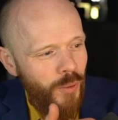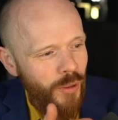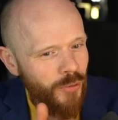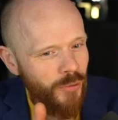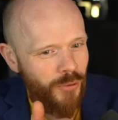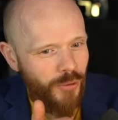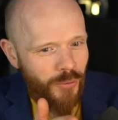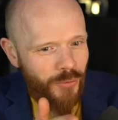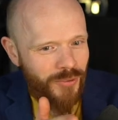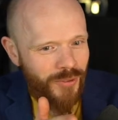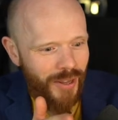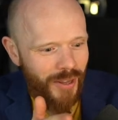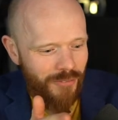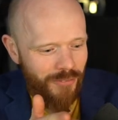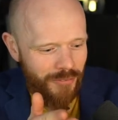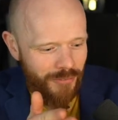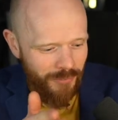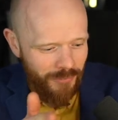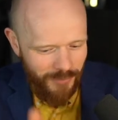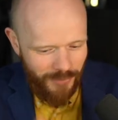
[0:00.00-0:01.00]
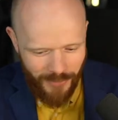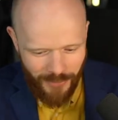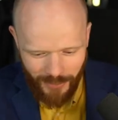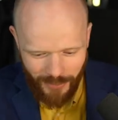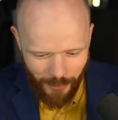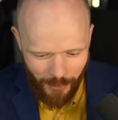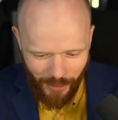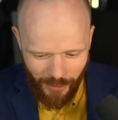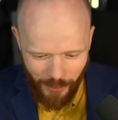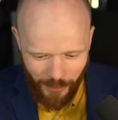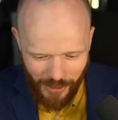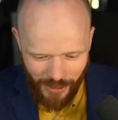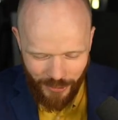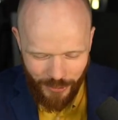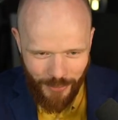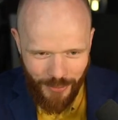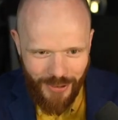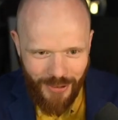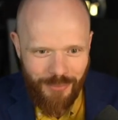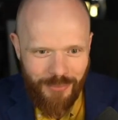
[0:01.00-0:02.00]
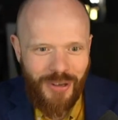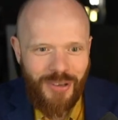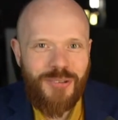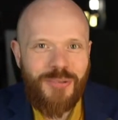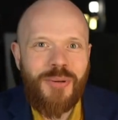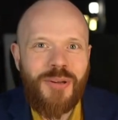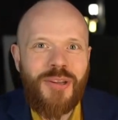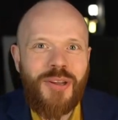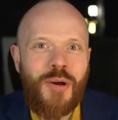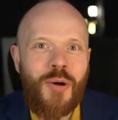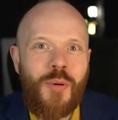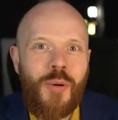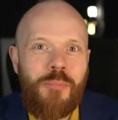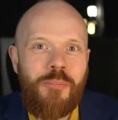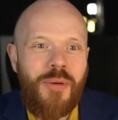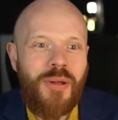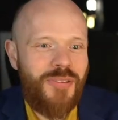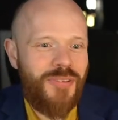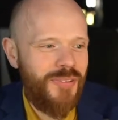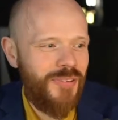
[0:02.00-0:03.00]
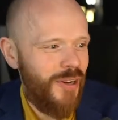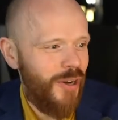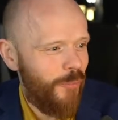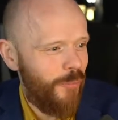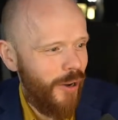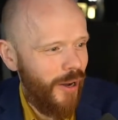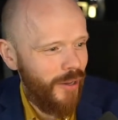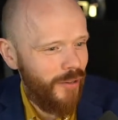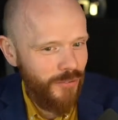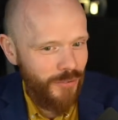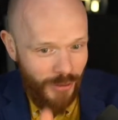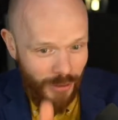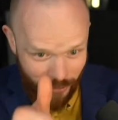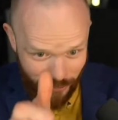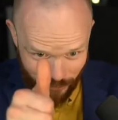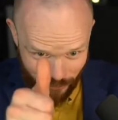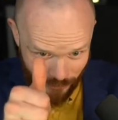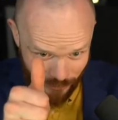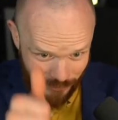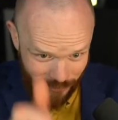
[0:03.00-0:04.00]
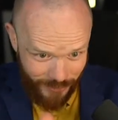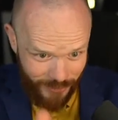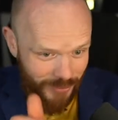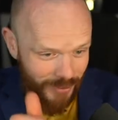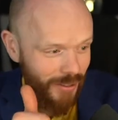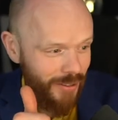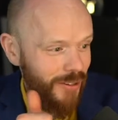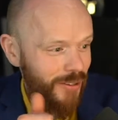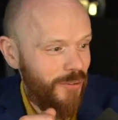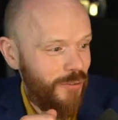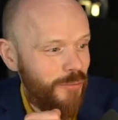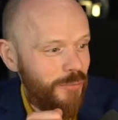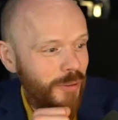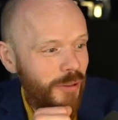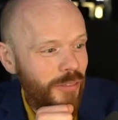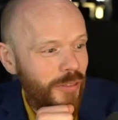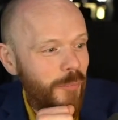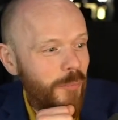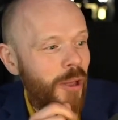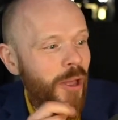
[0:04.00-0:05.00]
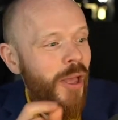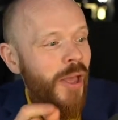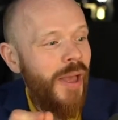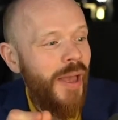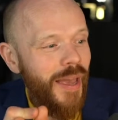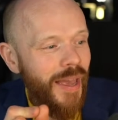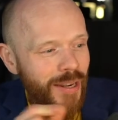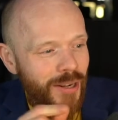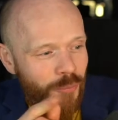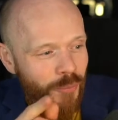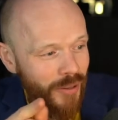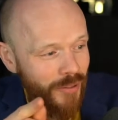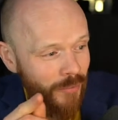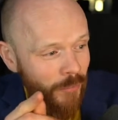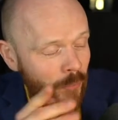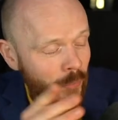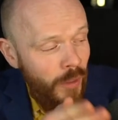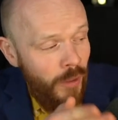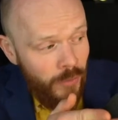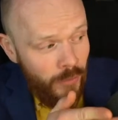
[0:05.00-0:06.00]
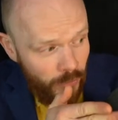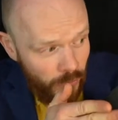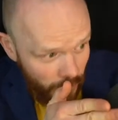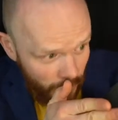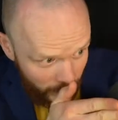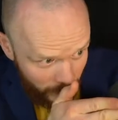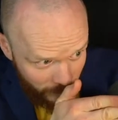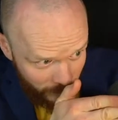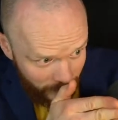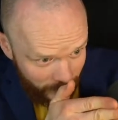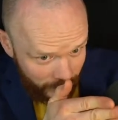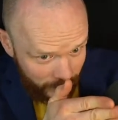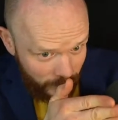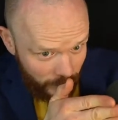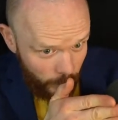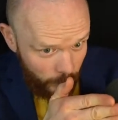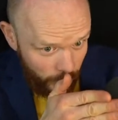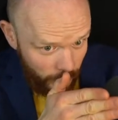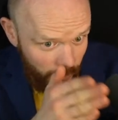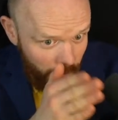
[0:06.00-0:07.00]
you don't have some other measurement equipment nearby. So I can use my thumb. Anyways, in this example,